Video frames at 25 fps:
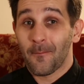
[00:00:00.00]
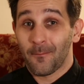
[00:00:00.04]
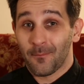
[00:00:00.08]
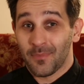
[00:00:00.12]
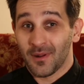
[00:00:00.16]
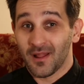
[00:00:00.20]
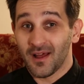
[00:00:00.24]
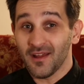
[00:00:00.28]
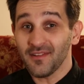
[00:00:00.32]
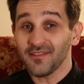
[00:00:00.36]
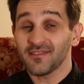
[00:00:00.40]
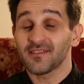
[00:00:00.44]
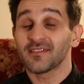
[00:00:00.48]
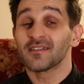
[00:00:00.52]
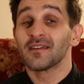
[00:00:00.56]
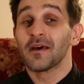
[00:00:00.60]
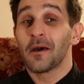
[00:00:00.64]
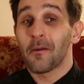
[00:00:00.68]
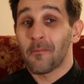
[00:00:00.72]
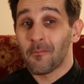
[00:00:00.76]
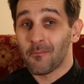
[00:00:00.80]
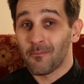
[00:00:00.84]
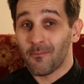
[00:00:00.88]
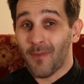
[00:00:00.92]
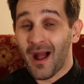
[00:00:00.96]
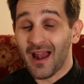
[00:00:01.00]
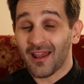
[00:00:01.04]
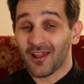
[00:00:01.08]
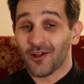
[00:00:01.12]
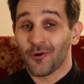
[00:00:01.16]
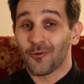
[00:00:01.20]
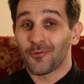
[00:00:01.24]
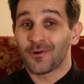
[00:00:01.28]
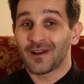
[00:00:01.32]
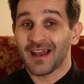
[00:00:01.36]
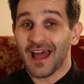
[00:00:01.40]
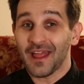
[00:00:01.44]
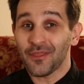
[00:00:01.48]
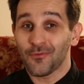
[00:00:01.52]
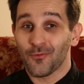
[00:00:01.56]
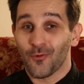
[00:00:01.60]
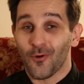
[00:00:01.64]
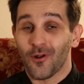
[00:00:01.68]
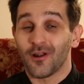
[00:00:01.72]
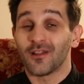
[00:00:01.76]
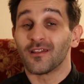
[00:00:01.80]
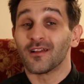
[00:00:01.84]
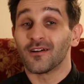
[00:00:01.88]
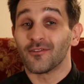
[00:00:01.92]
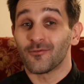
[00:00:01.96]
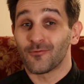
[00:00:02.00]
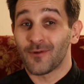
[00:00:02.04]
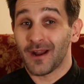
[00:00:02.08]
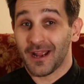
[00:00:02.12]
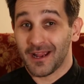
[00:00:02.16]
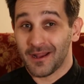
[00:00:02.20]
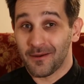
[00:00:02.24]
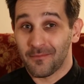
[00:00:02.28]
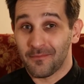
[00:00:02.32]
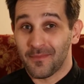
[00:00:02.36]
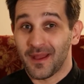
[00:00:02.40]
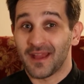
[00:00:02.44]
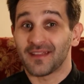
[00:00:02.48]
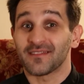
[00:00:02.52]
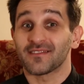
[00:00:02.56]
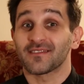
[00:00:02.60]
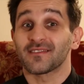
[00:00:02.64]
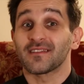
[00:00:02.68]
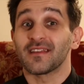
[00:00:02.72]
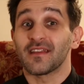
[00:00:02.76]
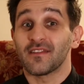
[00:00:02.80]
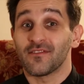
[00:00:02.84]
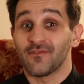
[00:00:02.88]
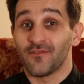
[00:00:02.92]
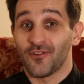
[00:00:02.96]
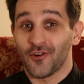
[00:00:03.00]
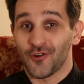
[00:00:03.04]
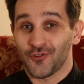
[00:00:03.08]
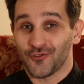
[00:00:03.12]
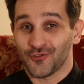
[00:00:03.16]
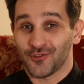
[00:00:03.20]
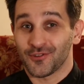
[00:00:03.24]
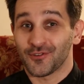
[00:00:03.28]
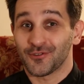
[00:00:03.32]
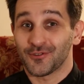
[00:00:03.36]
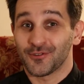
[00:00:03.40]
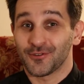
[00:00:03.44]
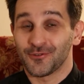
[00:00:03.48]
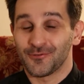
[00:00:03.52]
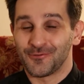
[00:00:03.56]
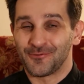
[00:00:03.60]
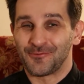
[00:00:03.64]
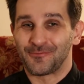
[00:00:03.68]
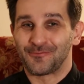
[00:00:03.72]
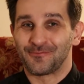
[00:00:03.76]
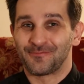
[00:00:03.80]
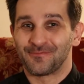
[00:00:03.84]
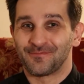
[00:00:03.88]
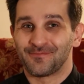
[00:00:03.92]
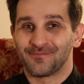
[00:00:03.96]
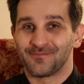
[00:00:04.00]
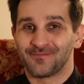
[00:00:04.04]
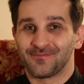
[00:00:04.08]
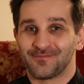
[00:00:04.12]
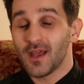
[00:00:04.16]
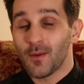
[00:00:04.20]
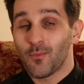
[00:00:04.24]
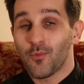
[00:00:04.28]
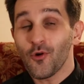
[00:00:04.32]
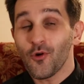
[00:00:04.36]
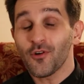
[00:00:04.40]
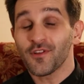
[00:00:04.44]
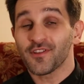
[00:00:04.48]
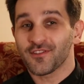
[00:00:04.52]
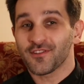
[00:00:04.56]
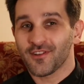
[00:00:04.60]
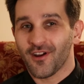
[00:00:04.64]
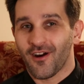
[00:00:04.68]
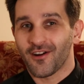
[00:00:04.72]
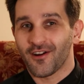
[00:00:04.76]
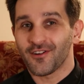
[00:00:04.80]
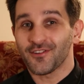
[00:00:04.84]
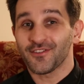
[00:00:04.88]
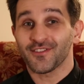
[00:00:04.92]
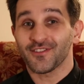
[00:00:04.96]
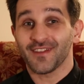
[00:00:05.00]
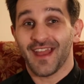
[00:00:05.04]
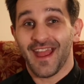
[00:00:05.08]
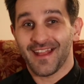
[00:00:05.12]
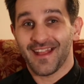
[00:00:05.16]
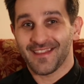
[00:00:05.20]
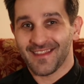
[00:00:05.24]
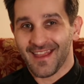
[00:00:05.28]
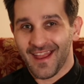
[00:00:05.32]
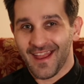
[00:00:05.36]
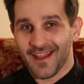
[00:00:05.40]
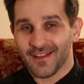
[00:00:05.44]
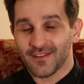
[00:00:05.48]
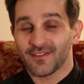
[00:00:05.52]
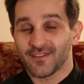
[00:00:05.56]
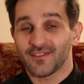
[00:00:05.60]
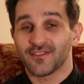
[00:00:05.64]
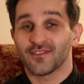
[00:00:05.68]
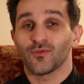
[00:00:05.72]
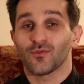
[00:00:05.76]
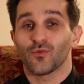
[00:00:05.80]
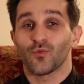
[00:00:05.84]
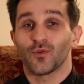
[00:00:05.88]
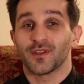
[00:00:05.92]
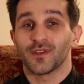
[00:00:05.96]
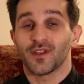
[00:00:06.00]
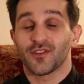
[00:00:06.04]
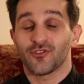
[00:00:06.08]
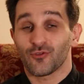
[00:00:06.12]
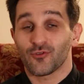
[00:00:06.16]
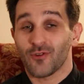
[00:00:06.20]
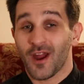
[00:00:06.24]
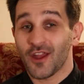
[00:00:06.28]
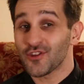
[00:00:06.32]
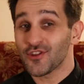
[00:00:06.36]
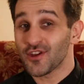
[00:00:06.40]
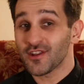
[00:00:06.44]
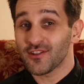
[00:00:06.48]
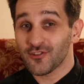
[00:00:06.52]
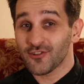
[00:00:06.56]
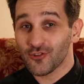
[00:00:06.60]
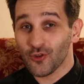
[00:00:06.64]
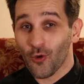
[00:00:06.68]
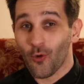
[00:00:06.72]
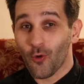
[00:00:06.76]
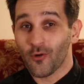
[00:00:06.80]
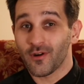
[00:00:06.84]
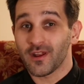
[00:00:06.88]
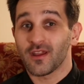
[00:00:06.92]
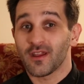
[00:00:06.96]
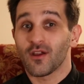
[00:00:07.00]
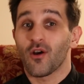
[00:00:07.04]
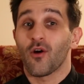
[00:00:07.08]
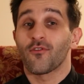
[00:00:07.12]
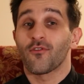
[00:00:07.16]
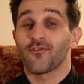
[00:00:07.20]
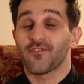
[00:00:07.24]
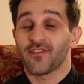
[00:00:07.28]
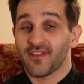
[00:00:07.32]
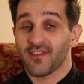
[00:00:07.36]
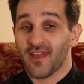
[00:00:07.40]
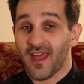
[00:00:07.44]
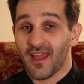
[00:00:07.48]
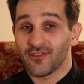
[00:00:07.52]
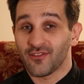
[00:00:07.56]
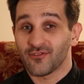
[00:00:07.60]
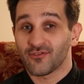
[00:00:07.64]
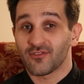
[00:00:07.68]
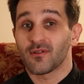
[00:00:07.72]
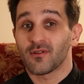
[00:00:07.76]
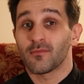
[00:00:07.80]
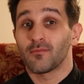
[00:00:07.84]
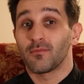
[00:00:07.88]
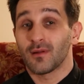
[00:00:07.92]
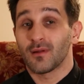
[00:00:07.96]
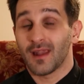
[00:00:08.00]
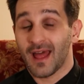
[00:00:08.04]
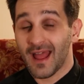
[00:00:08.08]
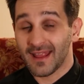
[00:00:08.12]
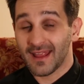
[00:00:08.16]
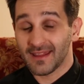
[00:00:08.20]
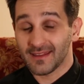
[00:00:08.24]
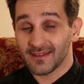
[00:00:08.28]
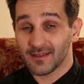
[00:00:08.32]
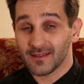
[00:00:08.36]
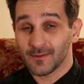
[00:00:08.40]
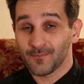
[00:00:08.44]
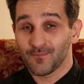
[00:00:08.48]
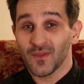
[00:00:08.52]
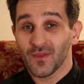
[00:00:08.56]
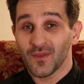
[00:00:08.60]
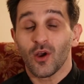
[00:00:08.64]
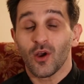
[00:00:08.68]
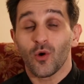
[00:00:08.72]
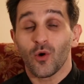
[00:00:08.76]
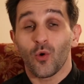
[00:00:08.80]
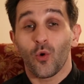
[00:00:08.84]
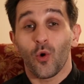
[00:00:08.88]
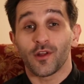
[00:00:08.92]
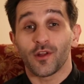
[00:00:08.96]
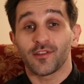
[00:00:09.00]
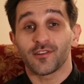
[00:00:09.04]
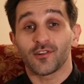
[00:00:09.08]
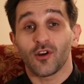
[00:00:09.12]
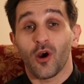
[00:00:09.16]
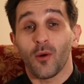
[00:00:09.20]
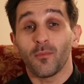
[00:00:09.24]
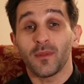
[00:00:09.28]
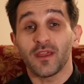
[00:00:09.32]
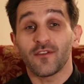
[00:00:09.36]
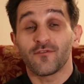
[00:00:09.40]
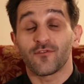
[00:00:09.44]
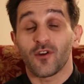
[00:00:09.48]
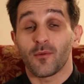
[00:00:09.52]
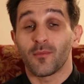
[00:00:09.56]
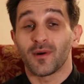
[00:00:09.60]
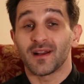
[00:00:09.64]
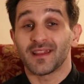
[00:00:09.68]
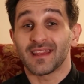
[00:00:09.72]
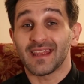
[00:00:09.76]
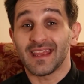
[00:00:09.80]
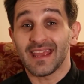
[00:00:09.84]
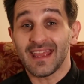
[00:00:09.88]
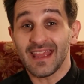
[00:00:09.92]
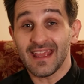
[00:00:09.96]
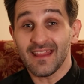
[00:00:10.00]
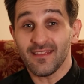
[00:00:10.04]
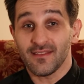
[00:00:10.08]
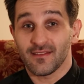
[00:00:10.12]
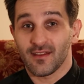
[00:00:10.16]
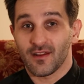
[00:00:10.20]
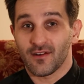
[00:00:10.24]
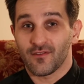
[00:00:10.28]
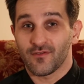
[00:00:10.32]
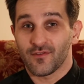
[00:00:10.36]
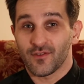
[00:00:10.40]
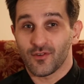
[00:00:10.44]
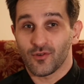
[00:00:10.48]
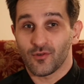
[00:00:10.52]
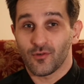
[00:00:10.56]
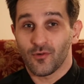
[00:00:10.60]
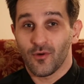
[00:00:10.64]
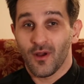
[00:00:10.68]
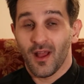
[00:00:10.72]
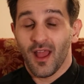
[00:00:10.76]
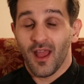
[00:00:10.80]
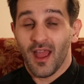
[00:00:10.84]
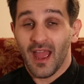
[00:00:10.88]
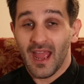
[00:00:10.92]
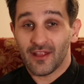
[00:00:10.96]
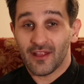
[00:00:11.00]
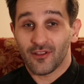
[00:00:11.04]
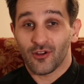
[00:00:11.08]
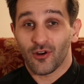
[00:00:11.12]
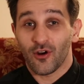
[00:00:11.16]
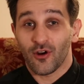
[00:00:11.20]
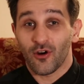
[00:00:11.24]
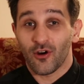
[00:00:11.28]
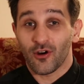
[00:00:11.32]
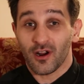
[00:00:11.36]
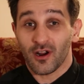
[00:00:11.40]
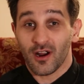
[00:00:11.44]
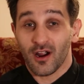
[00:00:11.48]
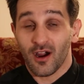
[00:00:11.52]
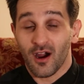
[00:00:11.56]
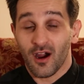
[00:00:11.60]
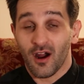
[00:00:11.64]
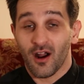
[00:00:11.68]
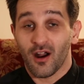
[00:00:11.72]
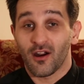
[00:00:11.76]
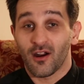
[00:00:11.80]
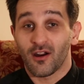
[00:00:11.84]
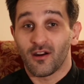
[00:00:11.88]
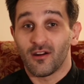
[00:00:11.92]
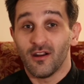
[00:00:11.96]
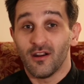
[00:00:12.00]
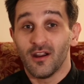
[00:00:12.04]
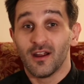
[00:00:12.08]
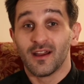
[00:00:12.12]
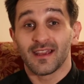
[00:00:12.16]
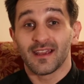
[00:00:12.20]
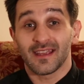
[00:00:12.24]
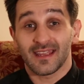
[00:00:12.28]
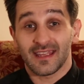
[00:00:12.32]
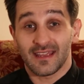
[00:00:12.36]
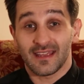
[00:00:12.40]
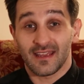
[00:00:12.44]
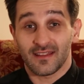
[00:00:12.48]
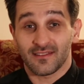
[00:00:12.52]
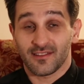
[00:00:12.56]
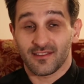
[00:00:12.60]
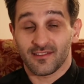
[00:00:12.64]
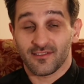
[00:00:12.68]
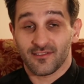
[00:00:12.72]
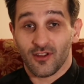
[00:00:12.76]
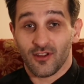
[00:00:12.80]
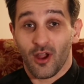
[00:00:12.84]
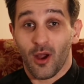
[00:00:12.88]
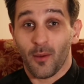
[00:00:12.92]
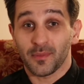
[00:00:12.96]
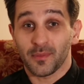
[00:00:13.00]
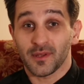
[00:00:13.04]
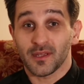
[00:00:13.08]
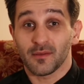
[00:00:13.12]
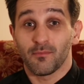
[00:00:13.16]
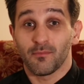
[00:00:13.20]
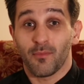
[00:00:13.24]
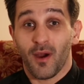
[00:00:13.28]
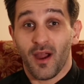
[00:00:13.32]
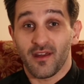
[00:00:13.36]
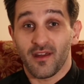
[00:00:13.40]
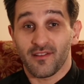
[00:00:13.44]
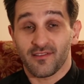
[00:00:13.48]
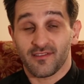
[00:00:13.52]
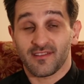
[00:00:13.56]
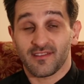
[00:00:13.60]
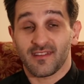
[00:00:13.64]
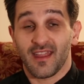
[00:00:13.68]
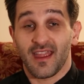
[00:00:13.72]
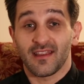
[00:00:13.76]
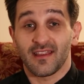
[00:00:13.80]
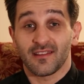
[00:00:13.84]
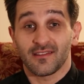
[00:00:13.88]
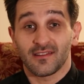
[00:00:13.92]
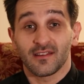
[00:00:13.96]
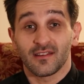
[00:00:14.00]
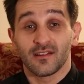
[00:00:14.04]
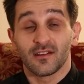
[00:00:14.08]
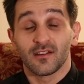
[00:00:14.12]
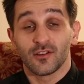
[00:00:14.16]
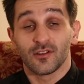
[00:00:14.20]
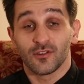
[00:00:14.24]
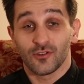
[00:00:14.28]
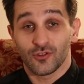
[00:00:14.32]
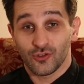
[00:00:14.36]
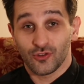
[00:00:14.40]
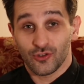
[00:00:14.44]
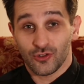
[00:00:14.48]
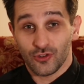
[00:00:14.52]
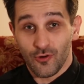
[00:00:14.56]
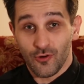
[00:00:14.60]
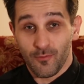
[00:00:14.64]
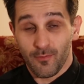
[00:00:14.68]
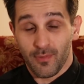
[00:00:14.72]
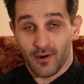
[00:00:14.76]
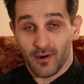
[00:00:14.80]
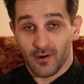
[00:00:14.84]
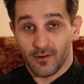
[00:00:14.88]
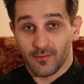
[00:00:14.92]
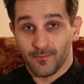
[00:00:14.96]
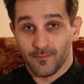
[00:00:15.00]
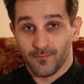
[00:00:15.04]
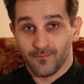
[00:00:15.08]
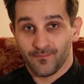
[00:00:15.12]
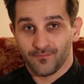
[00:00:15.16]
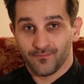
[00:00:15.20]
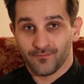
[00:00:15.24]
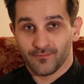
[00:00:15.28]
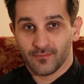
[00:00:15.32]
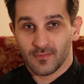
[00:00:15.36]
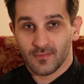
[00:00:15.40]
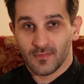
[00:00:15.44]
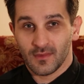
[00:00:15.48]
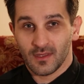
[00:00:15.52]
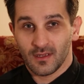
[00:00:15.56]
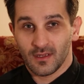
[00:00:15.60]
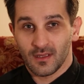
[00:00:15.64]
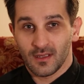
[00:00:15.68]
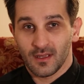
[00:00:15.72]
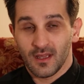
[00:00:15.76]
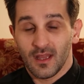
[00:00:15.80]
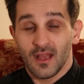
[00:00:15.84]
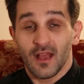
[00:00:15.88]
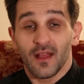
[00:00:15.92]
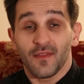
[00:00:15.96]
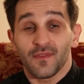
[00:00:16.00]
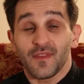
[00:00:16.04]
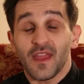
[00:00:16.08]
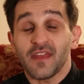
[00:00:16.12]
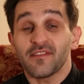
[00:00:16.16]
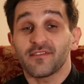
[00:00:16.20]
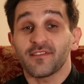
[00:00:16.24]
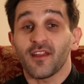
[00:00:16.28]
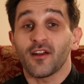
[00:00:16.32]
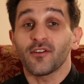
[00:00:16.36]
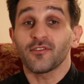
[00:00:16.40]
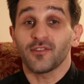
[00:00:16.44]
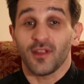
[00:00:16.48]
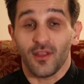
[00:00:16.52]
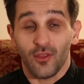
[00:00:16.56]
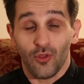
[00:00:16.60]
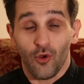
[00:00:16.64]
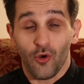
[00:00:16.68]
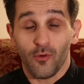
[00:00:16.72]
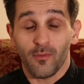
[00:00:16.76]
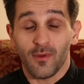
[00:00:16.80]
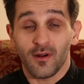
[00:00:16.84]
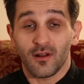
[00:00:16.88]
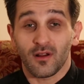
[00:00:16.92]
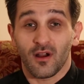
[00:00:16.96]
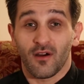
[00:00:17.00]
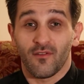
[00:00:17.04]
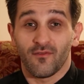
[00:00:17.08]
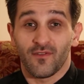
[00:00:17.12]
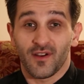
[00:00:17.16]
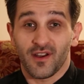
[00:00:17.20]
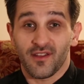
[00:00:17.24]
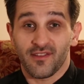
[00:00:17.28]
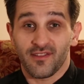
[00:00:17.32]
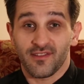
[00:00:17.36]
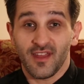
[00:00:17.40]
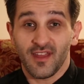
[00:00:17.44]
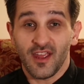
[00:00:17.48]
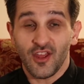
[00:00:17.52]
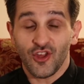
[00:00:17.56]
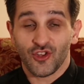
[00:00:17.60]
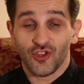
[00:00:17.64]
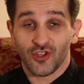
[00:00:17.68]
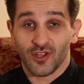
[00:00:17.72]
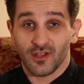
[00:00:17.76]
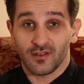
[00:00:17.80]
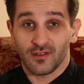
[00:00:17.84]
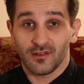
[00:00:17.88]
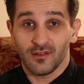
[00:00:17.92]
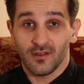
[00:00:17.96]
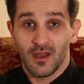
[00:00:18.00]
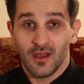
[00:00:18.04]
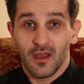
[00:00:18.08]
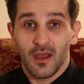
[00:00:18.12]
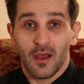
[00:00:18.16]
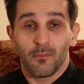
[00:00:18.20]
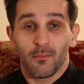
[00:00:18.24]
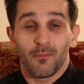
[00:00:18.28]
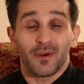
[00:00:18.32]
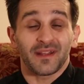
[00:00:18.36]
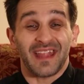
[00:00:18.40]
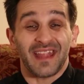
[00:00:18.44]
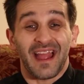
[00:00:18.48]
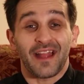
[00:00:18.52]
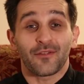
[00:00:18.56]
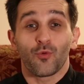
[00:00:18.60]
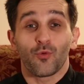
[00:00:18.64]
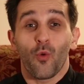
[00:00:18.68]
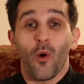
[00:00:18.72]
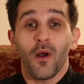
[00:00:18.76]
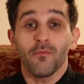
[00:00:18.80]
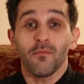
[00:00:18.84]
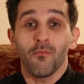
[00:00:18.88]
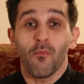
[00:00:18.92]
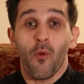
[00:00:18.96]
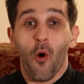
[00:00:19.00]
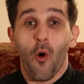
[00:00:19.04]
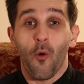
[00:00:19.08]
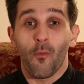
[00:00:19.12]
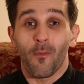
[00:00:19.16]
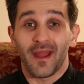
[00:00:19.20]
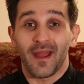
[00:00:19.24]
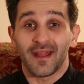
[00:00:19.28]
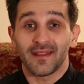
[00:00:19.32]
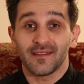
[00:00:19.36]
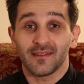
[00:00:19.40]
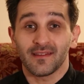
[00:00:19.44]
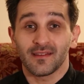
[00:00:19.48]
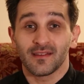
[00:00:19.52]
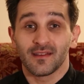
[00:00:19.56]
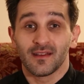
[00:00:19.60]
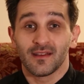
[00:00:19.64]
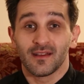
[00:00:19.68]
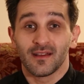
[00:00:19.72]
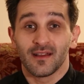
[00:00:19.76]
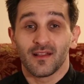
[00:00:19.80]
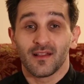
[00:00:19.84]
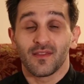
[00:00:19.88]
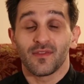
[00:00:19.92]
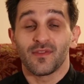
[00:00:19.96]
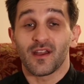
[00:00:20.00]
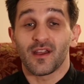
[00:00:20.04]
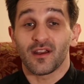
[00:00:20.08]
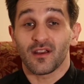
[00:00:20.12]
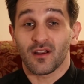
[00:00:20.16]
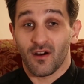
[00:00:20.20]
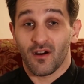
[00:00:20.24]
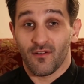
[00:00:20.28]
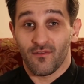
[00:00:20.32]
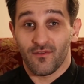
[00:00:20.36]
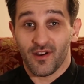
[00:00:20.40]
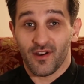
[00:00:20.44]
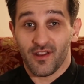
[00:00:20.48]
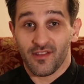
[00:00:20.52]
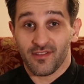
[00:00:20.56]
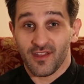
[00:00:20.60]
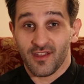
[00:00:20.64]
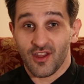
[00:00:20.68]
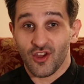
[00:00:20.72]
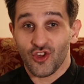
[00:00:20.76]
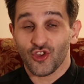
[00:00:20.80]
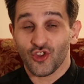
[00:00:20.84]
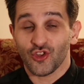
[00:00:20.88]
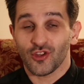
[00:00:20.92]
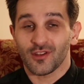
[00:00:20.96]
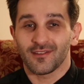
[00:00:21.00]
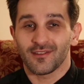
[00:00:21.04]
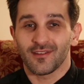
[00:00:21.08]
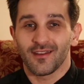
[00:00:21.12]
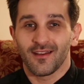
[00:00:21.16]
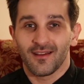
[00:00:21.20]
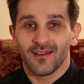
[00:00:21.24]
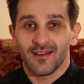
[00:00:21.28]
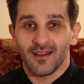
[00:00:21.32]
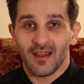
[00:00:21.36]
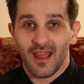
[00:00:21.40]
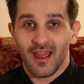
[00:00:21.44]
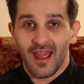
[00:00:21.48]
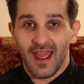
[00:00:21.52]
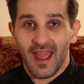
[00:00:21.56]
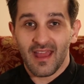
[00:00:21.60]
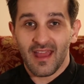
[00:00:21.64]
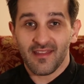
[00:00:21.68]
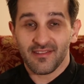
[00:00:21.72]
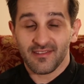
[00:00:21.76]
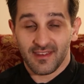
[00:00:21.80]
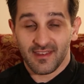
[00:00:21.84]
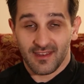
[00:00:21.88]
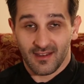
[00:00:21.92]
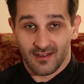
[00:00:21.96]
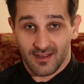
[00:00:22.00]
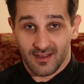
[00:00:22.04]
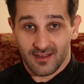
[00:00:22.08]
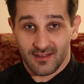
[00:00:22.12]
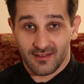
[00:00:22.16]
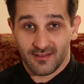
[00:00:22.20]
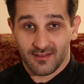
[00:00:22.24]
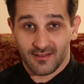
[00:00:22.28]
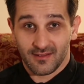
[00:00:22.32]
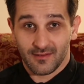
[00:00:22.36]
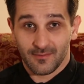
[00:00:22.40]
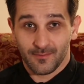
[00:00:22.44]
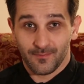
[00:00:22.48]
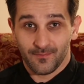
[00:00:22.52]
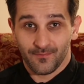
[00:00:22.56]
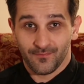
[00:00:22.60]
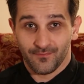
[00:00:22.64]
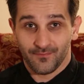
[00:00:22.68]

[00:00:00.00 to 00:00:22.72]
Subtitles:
Plus, Malcolm Gladwell recommends this version too. The book starts and ends with the tragic story of Sandra Bland, who was coming from an interview and her car gets stopped by a state trooper. They start a normal conversation, but at one moment, their conversation escalates.